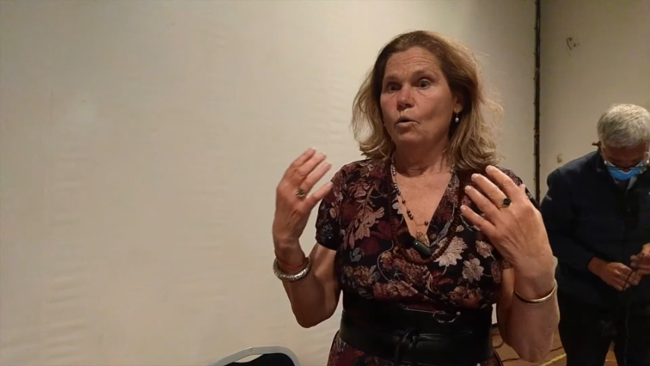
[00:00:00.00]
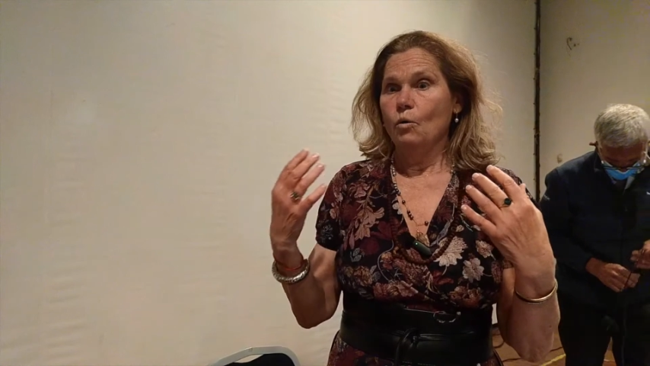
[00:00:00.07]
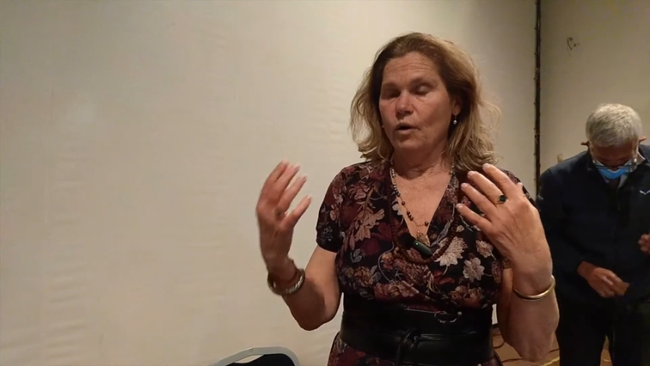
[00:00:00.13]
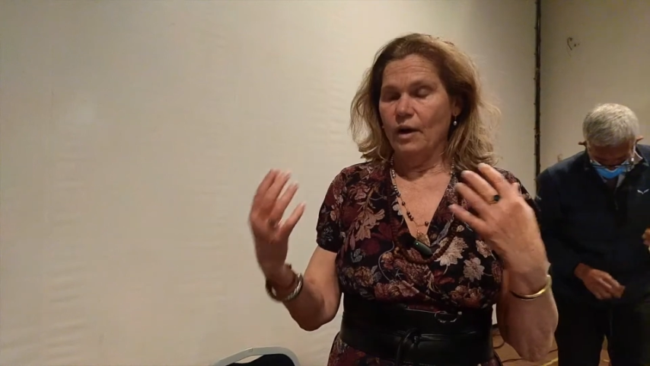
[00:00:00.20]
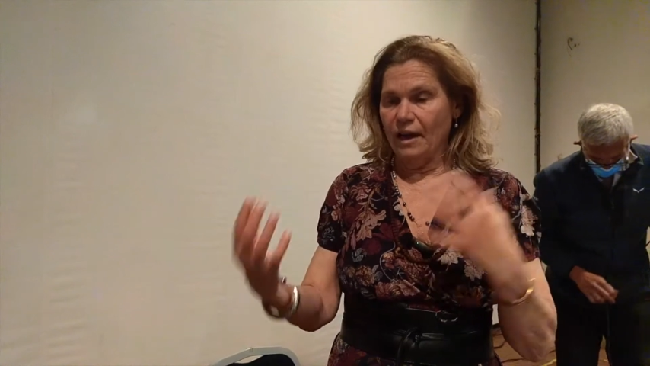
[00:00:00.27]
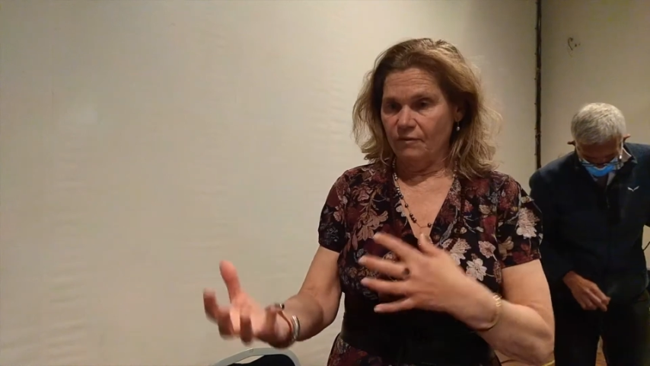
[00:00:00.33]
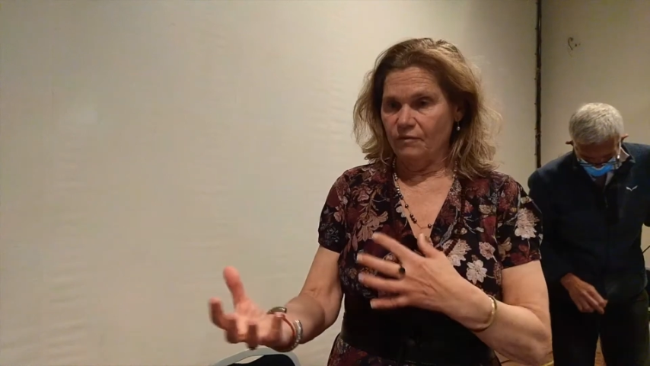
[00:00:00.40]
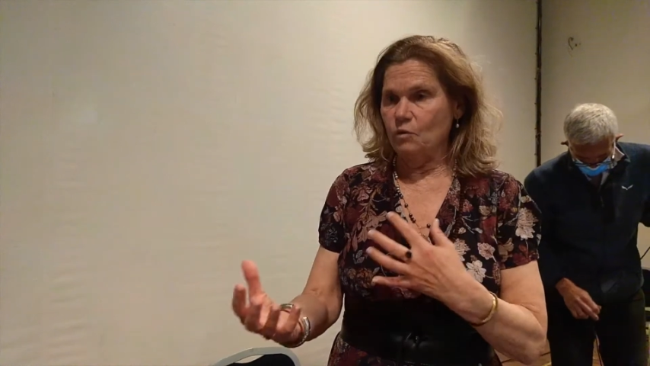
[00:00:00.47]

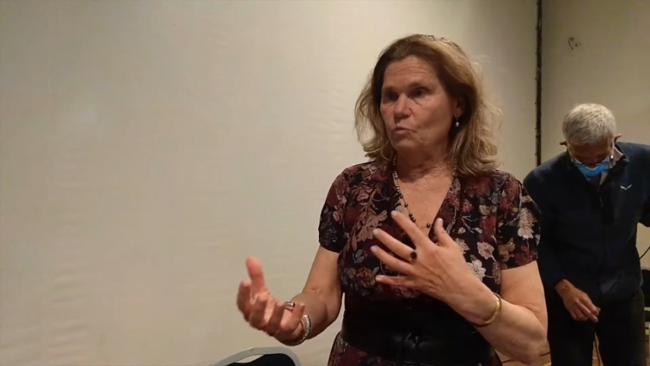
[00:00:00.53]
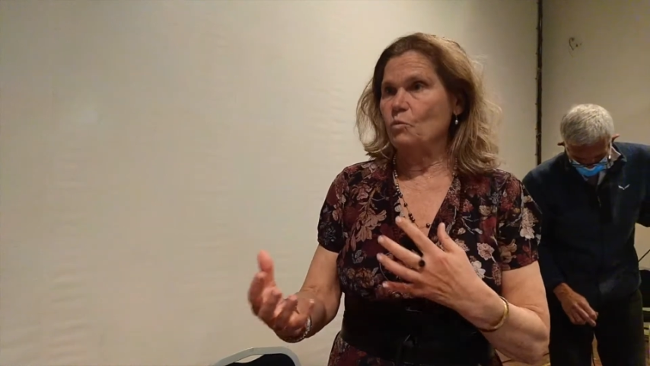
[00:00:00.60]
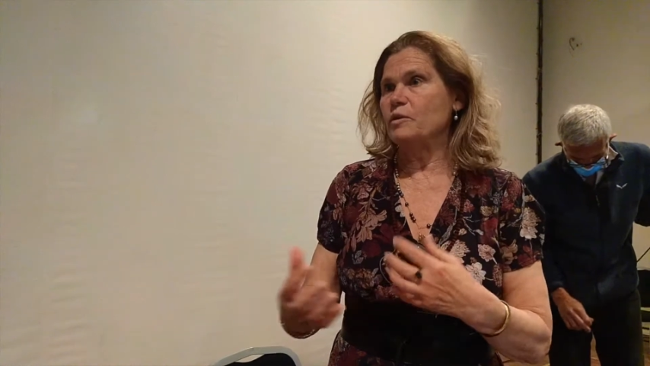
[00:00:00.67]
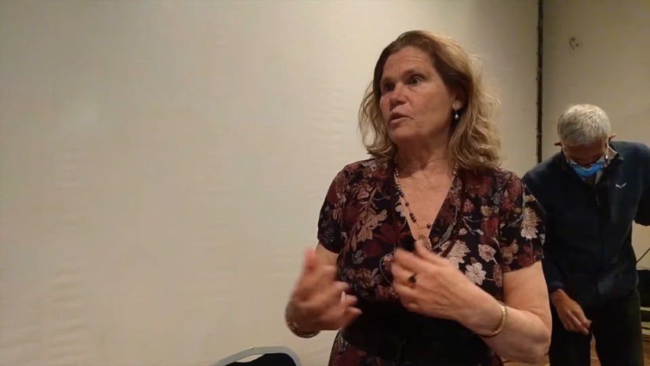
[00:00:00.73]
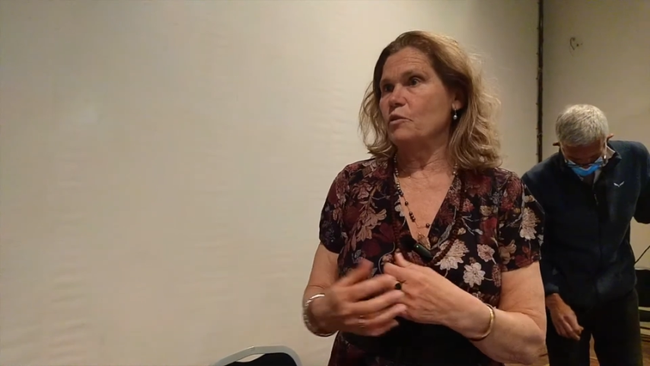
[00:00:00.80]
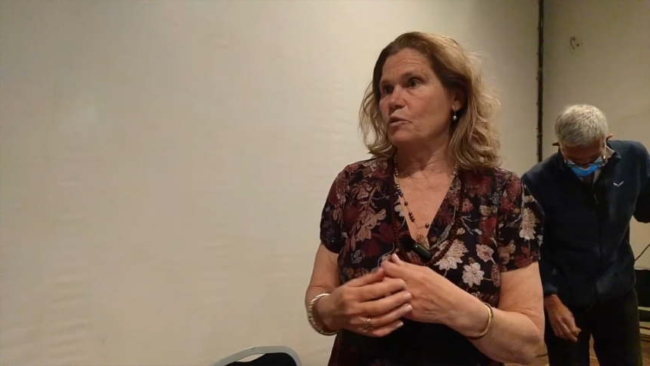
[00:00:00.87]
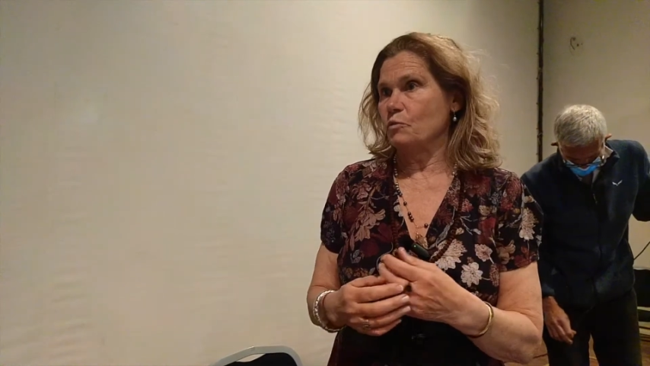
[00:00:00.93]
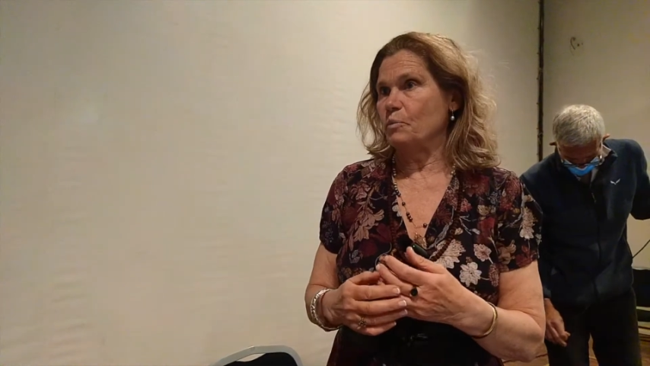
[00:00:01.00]
or having
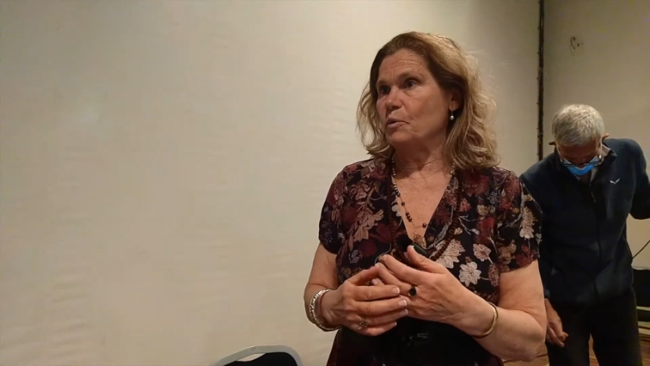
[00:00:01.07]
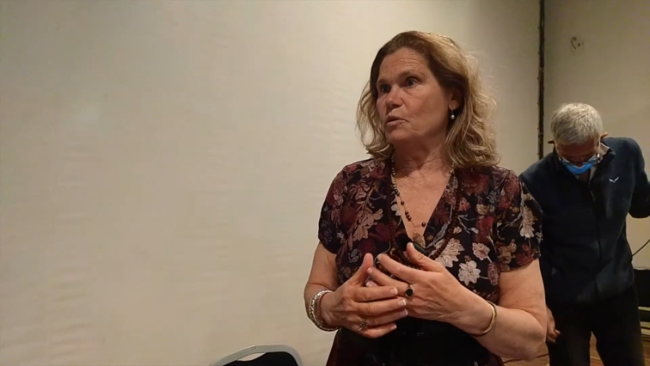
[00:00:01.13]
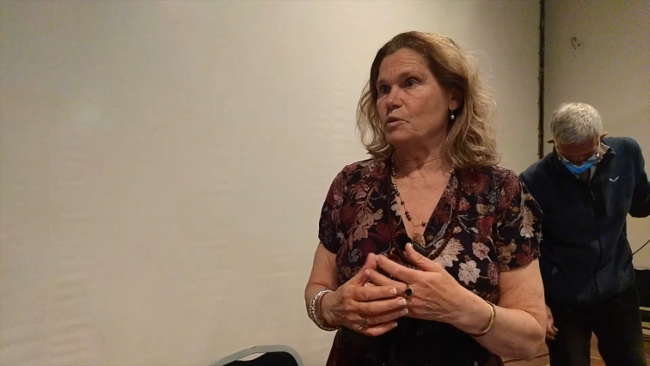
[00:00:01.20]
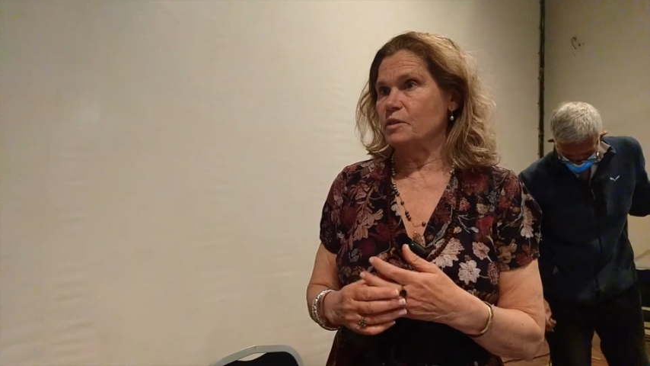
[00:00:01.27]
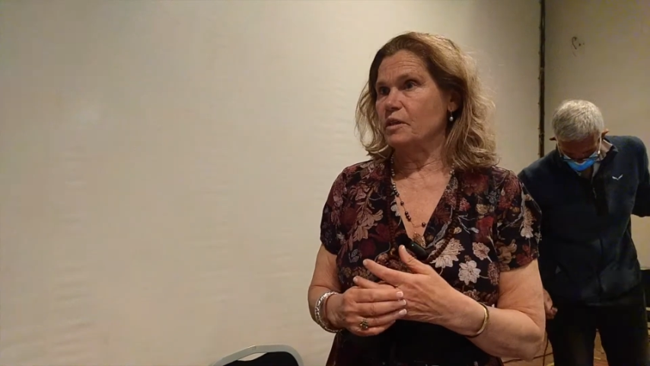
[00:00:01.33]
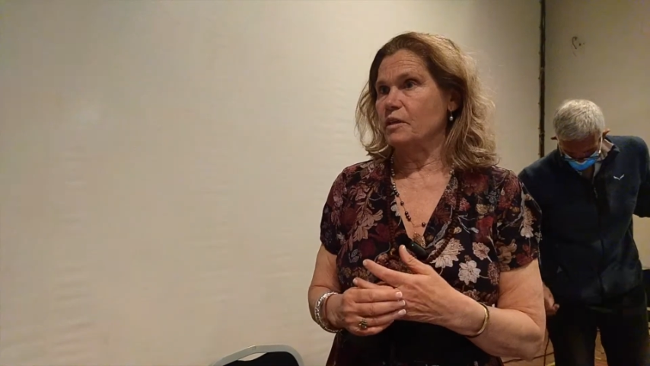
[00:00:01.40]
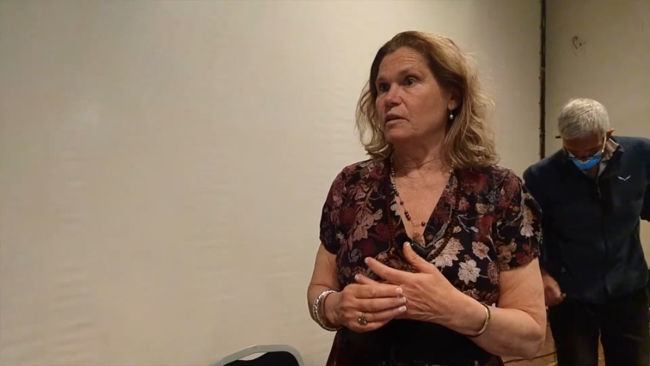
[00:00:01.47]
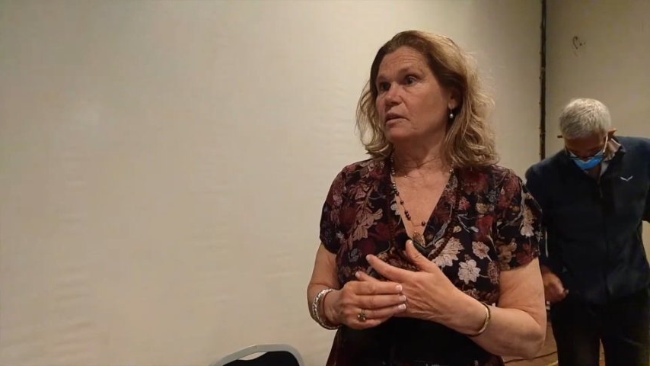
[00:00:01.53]
one other
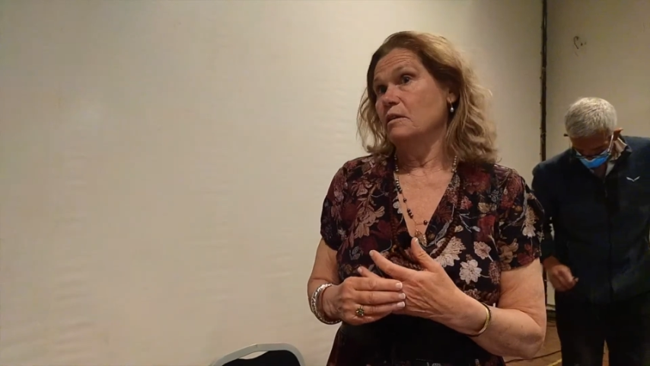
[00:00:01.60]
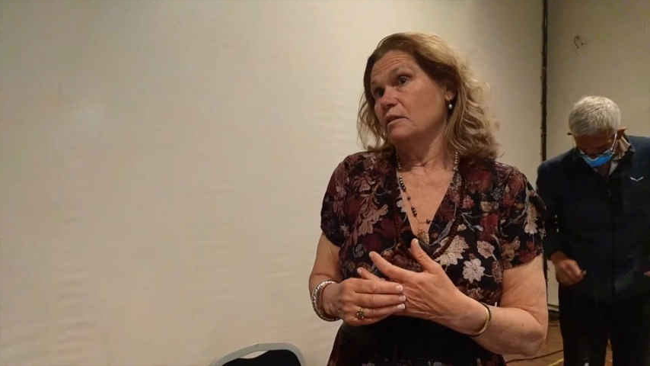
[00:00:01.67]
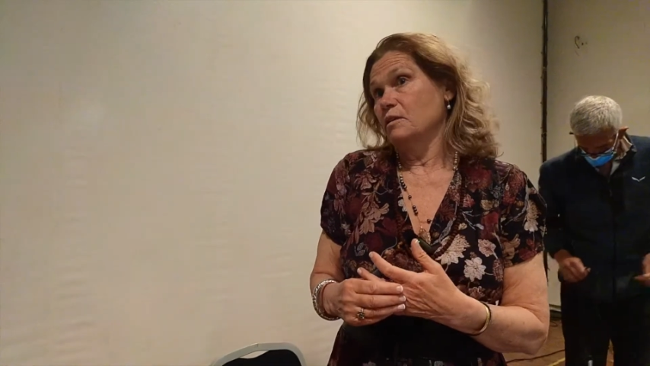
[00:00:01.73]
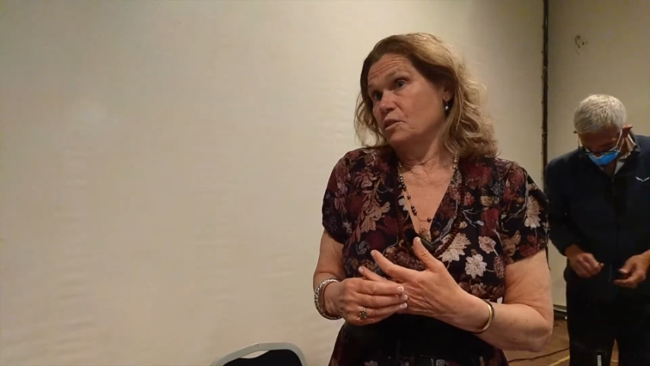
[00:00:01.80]
person.